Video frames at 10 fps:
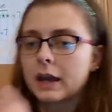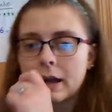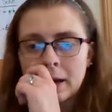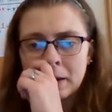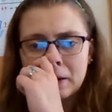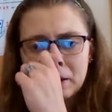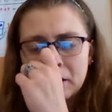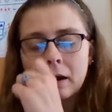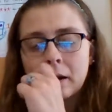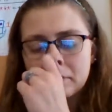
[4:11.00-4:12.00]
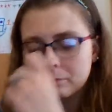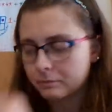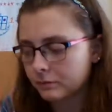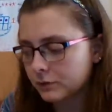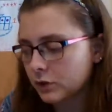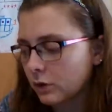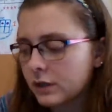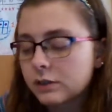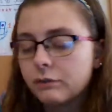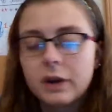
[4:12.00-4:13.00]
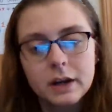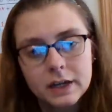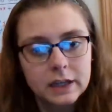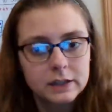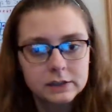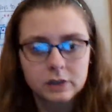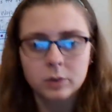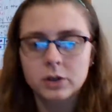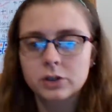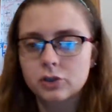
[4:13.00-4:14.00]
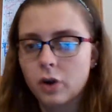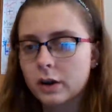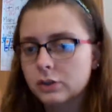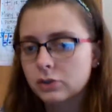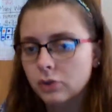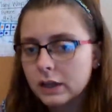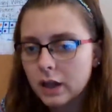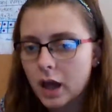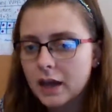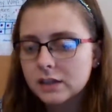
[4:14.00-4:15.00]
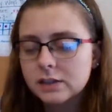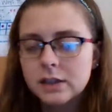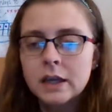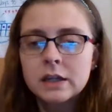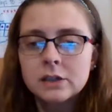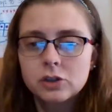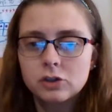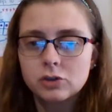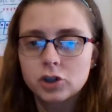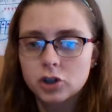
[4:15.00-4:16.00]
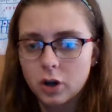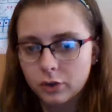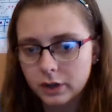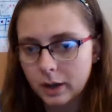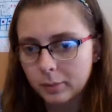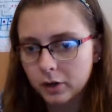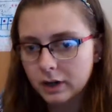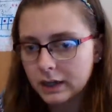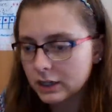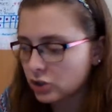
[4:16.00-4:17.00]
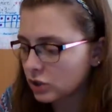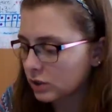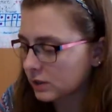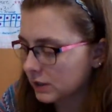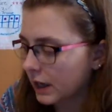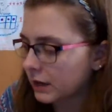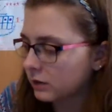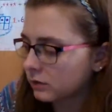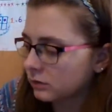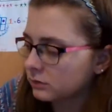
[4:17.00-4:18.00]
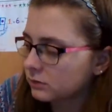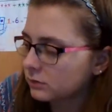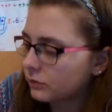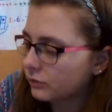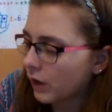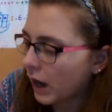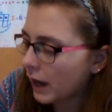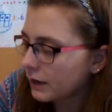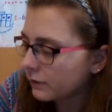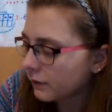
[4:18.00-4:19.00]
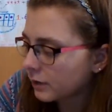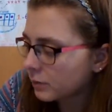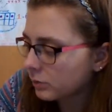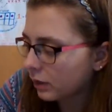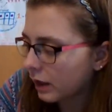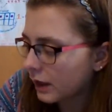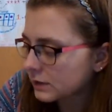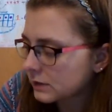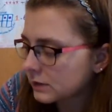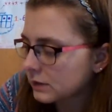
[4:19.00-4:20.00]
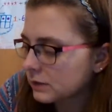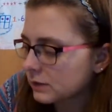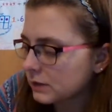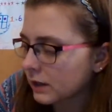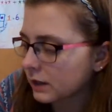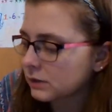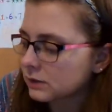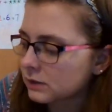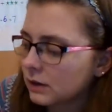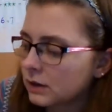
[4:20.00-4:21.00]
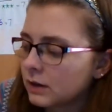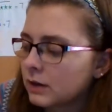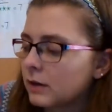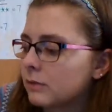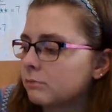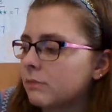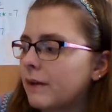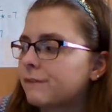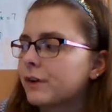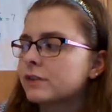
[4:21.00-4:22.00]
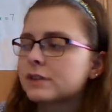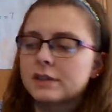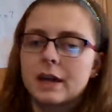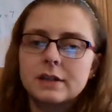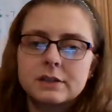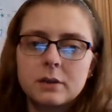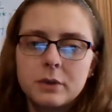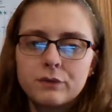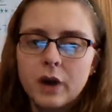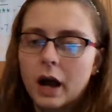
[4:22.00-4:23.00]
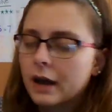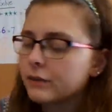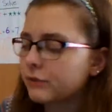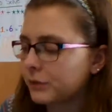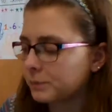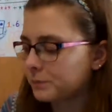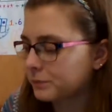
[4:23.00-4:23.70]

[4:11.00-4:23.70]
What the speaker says: And so it's very easy. We're just drawing straight lines to show the number in each set. 5 plus 6. My first set is going to be 5.